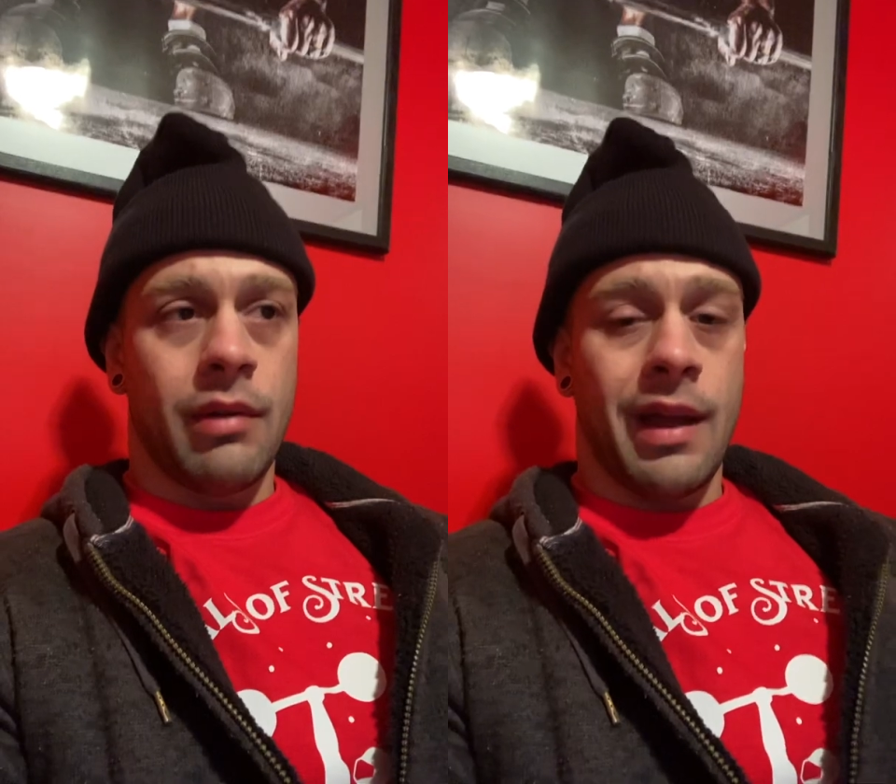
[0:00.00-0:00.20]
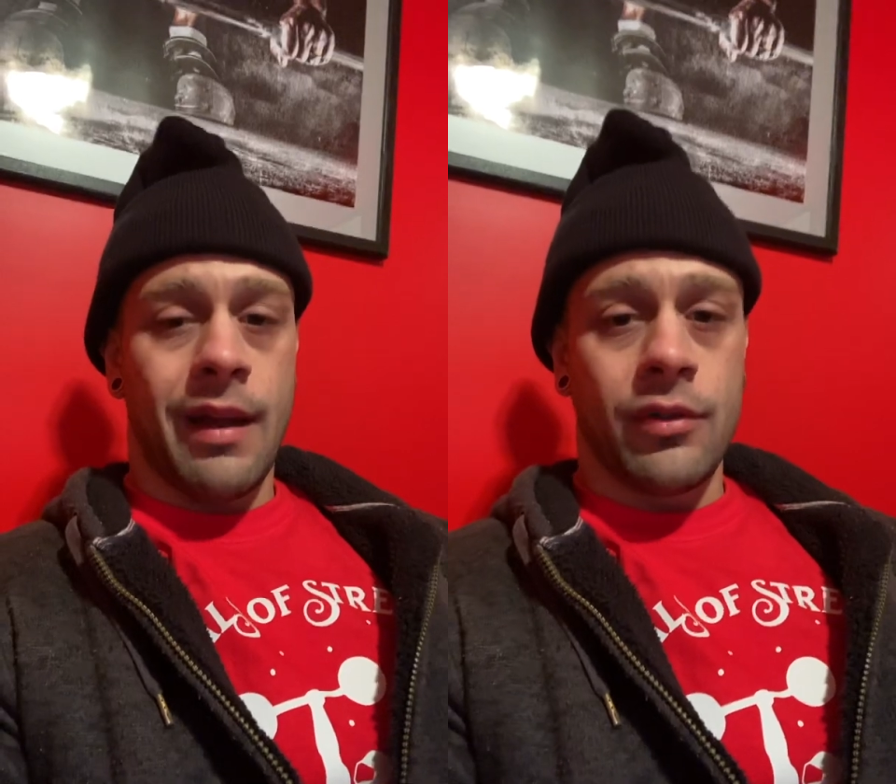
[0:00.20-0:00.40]
I
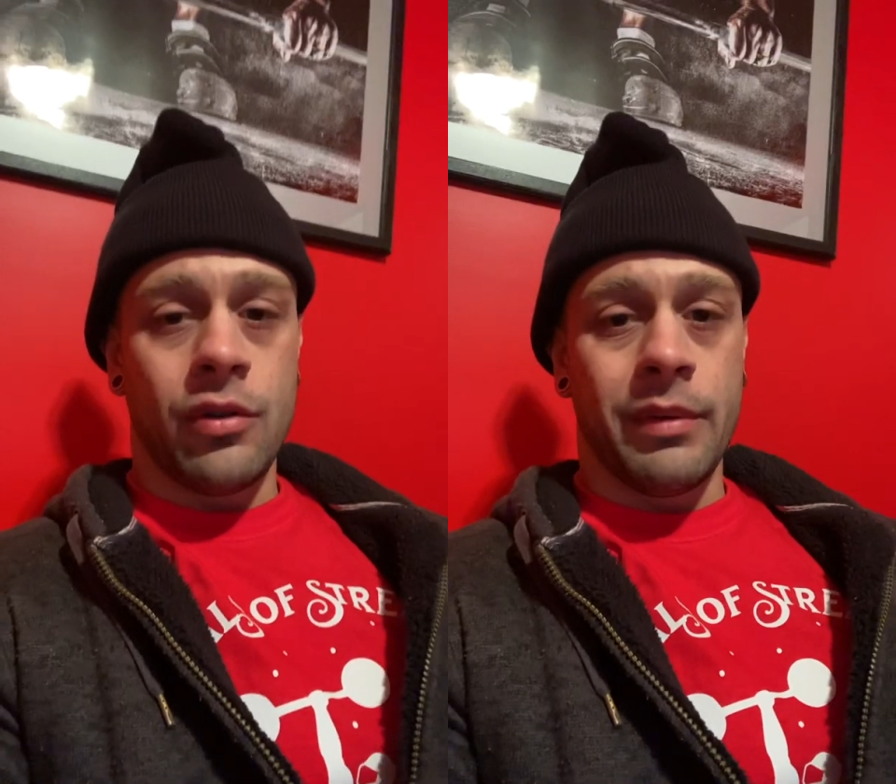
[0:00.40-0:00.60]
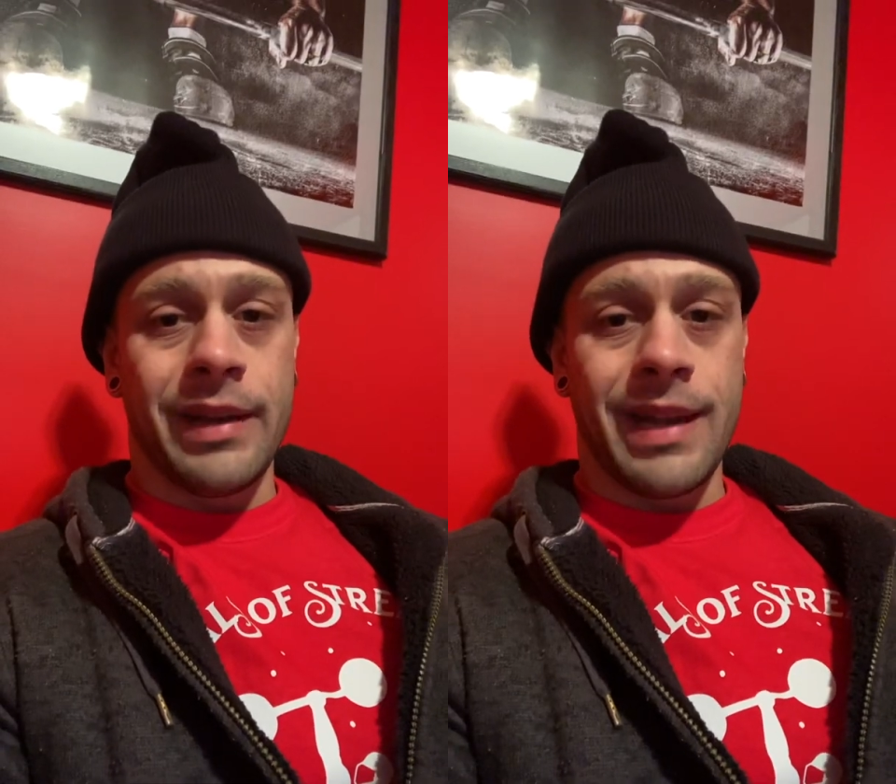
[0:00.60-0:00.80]
have to
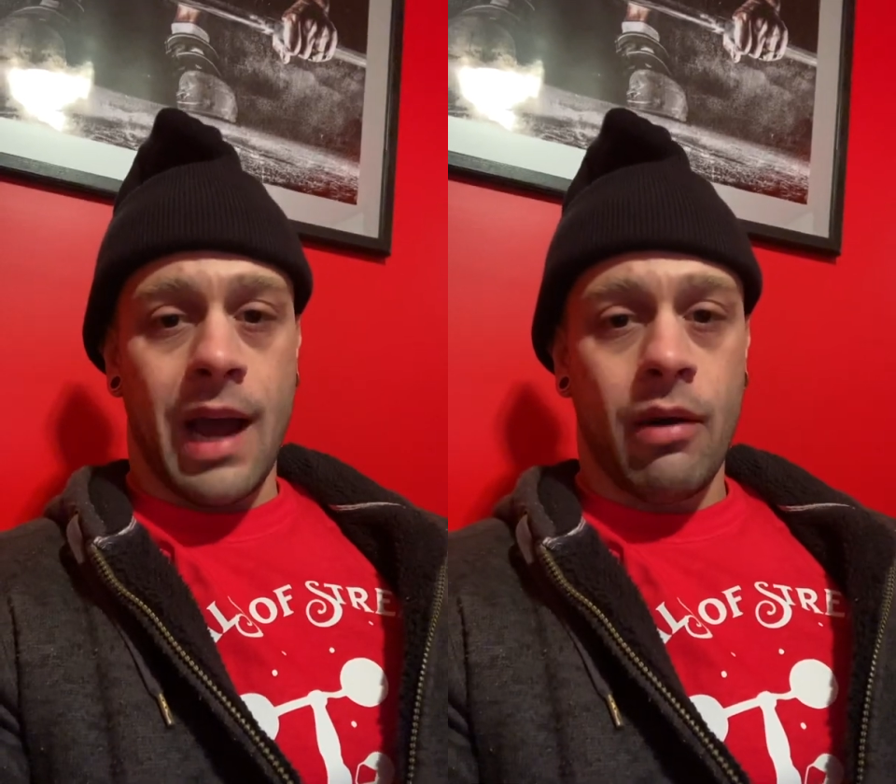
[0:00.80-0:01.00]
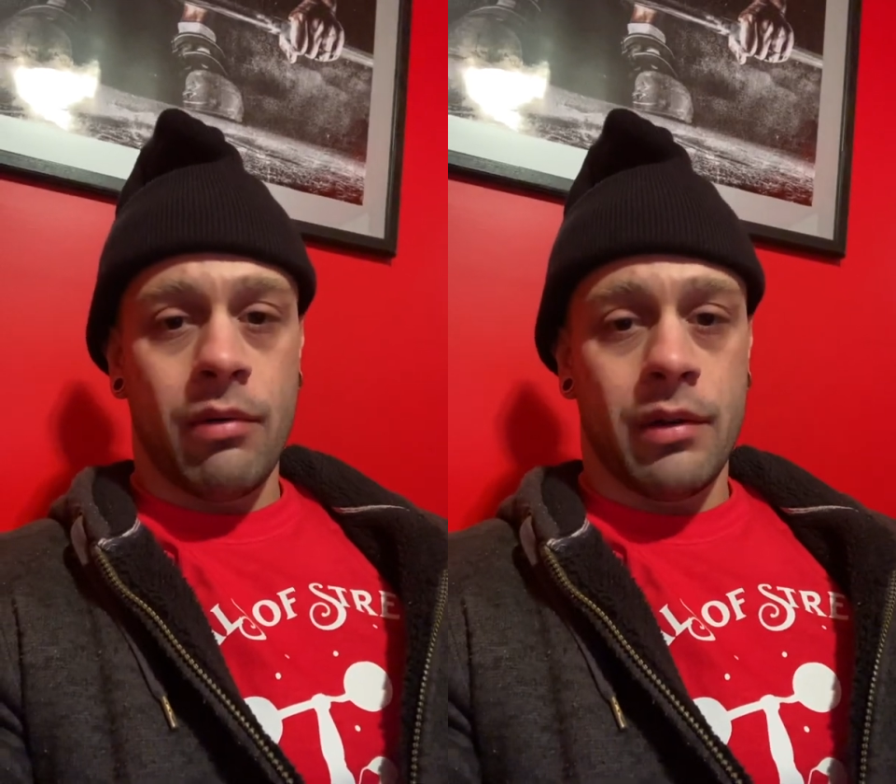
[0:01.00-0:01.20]
do it
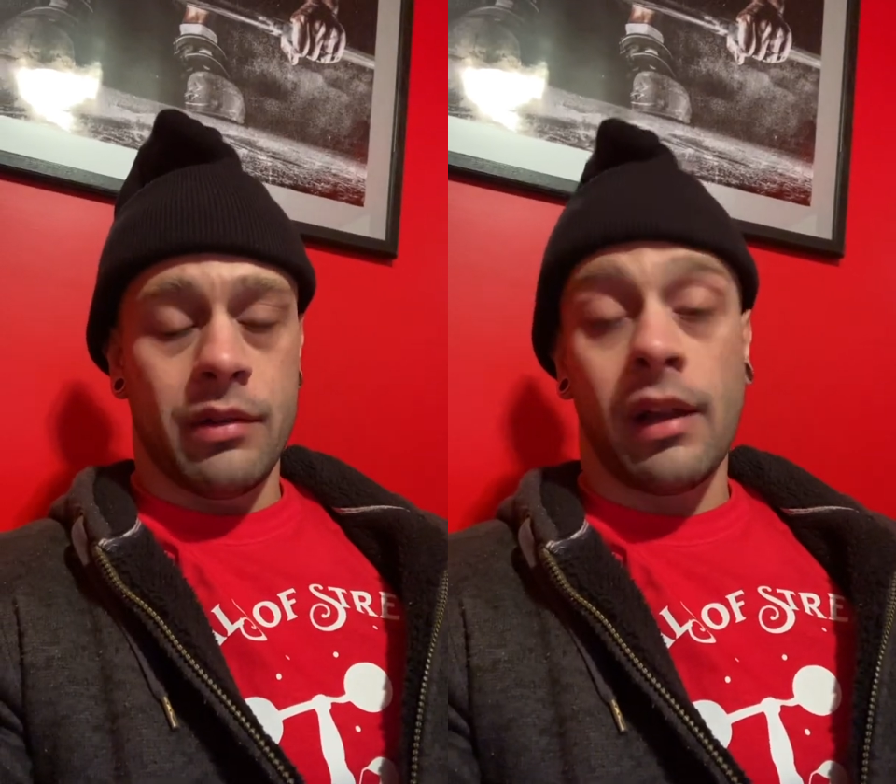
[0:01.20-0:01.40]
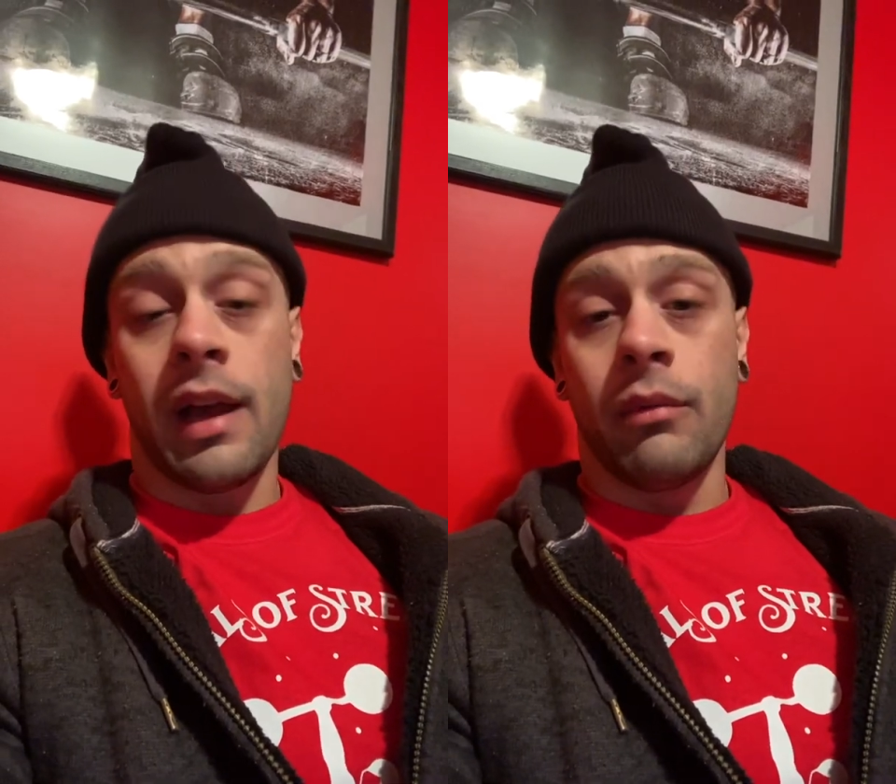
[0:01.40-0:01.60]
now because
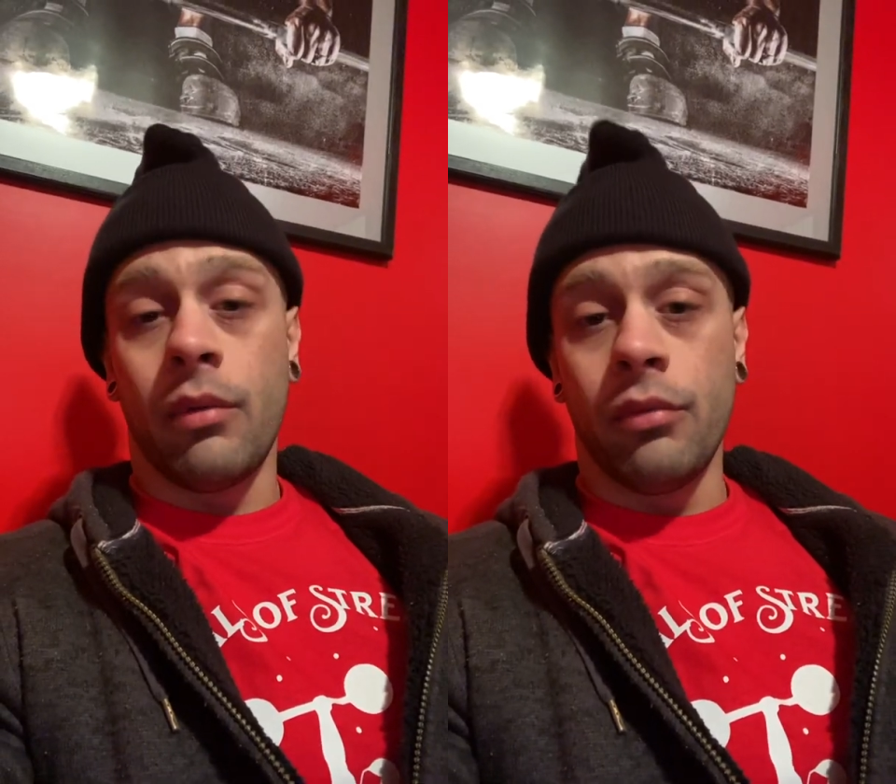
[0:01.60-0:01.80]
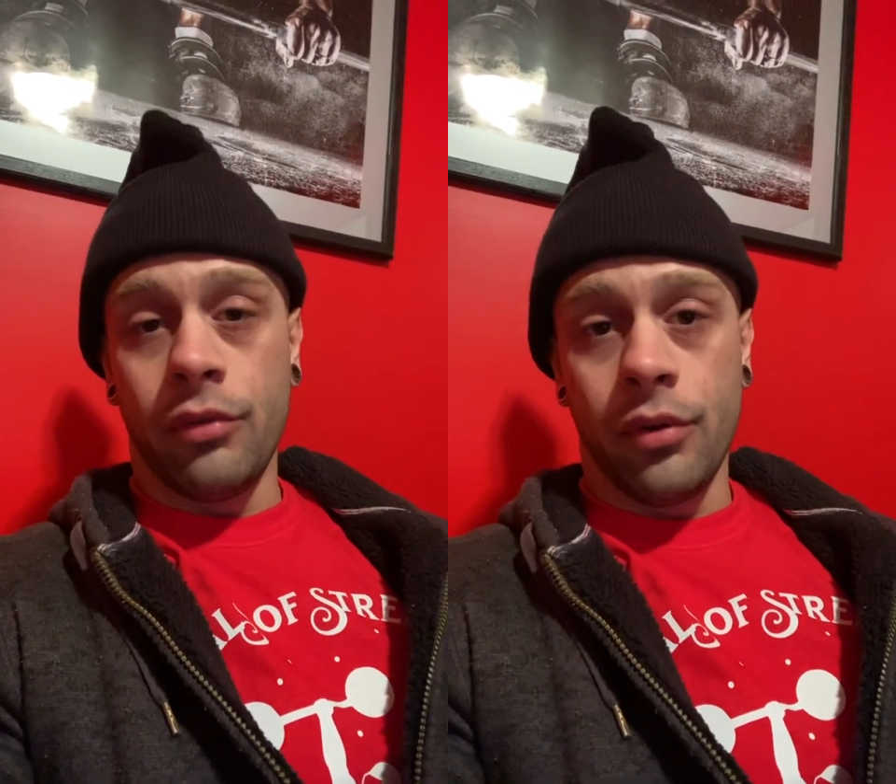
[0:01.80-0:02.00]
I
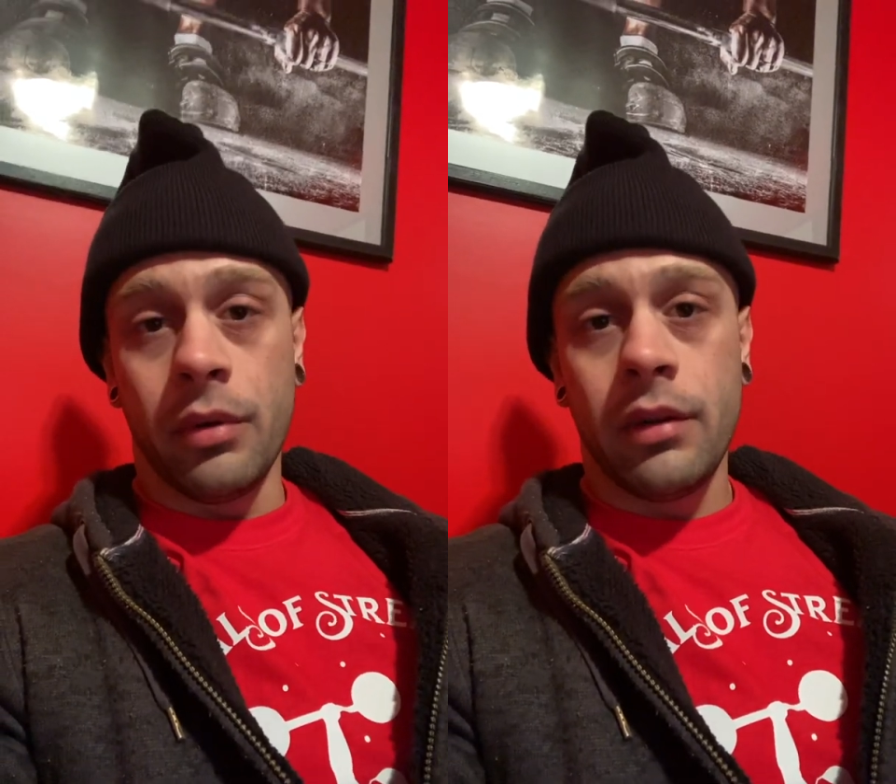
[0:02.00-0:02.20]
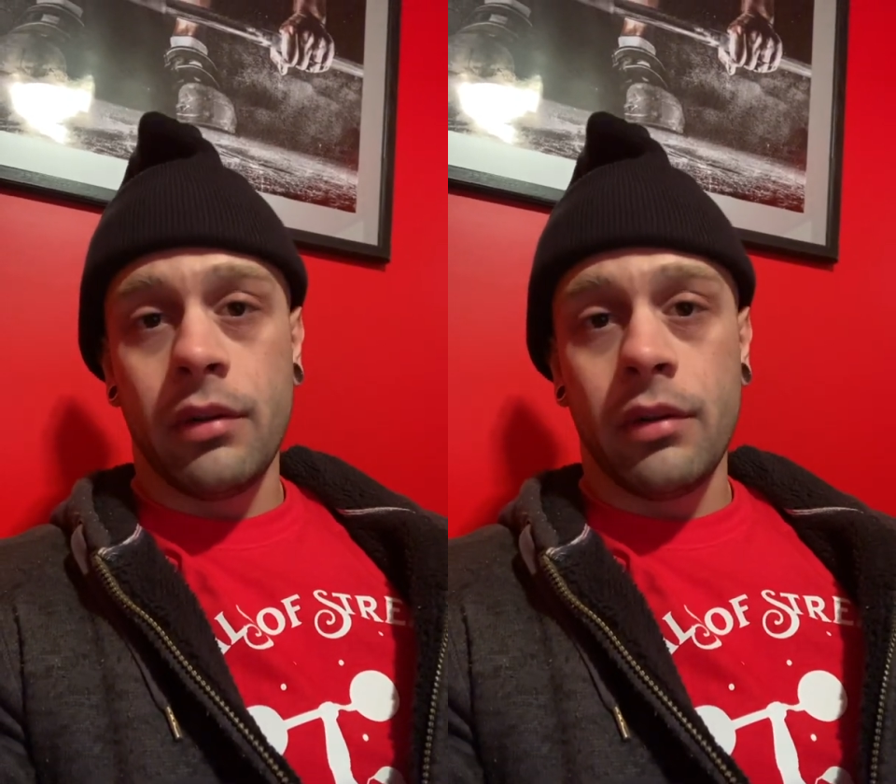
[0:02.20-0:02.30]
won't do it.